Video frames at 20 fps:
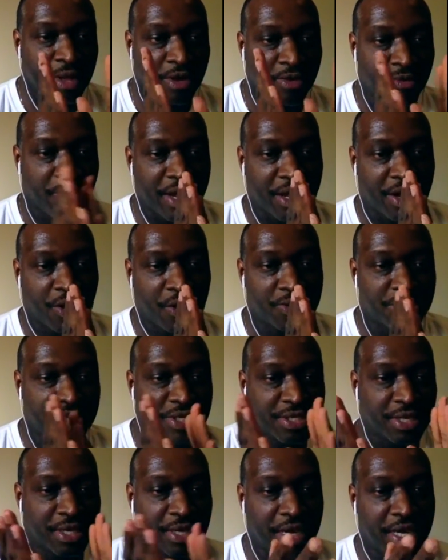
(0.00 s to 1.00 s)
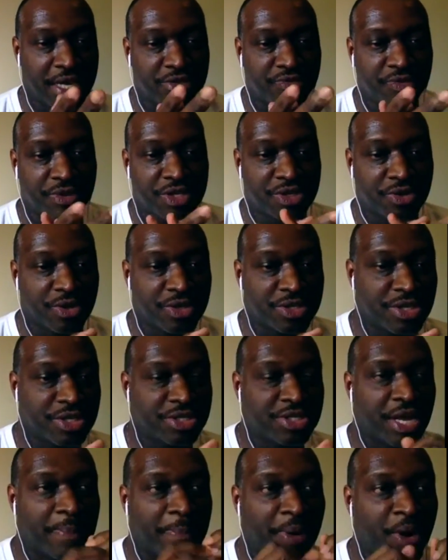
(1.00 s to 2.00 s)
Great coaches, the latest
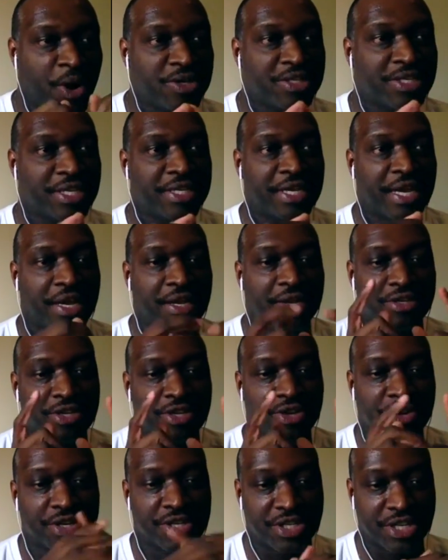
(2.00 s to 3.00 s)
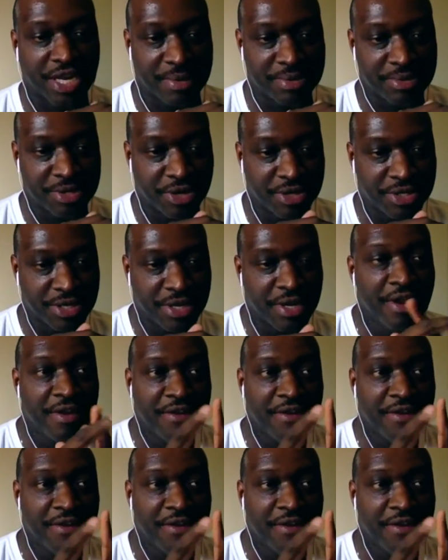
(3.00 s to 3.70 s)
resources personally tailored to your job search.